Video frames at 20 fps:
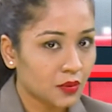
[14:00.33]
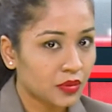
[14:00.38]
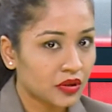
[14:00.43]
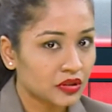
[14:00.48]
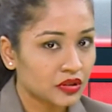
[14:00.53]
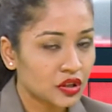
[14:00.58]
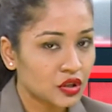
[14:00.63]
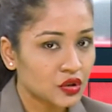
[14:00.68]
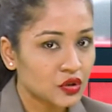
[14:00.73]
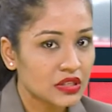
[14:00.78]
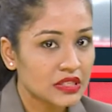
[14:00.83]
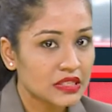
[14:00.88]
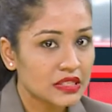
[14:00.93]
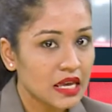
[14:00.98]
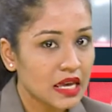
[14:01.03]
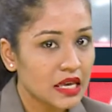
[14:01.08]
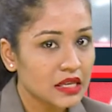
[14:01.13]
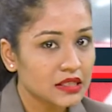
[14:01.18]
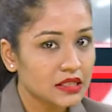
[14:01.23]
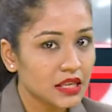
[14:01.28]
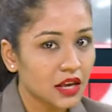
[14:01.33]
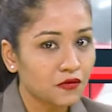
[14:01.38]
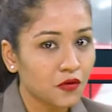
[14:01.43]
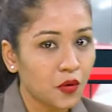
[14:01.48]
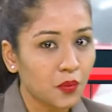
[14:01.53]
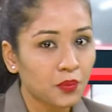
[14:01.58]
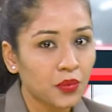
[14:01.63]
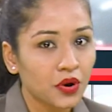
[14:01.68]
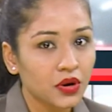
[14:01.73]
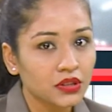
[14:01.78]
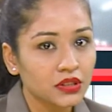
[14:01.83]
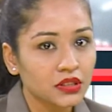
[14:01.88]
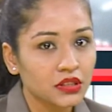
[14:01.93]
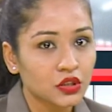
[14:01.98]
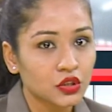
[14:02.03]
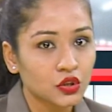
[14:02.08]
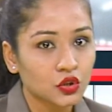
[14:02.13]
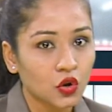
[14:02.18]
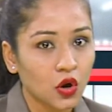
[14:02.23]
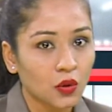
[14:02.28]
Patriji says if a
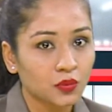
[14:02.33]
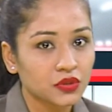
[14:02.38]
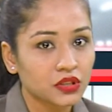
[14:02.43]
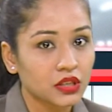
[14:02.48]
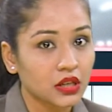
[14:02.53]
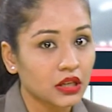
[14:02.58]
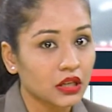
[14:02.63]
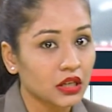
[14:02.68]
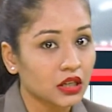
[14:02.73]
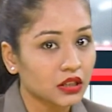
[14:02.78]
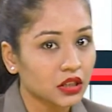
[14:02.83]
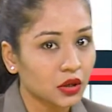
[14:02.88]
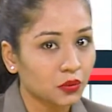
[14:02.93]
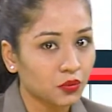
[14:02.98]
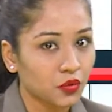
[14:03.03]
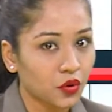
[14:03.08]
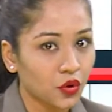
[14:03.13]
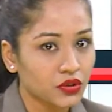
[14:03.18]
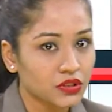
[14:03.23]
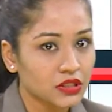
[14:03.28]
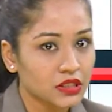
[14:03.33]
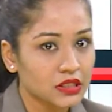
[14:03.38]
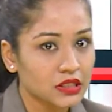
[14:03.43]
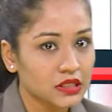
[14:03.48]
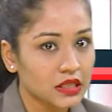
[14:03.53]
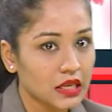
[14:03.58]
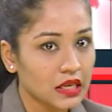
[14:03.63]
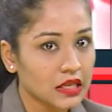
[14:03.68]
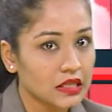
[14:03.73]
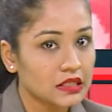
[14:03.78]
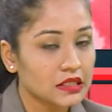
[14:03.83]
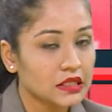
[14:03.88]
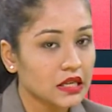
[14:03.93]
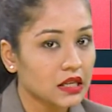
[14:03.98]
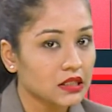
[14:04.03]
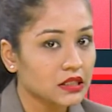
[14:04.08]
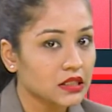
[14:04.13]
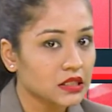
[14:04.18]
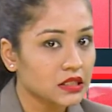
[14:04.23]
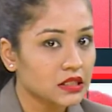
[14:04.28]
person stops the learning process, he is
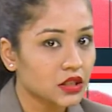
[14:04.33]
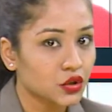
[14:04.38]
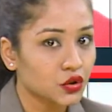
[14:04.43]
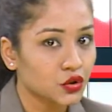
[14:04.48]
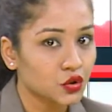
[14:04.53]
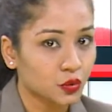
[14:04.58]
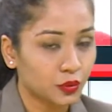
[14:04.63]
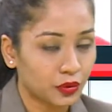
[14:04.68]
considered to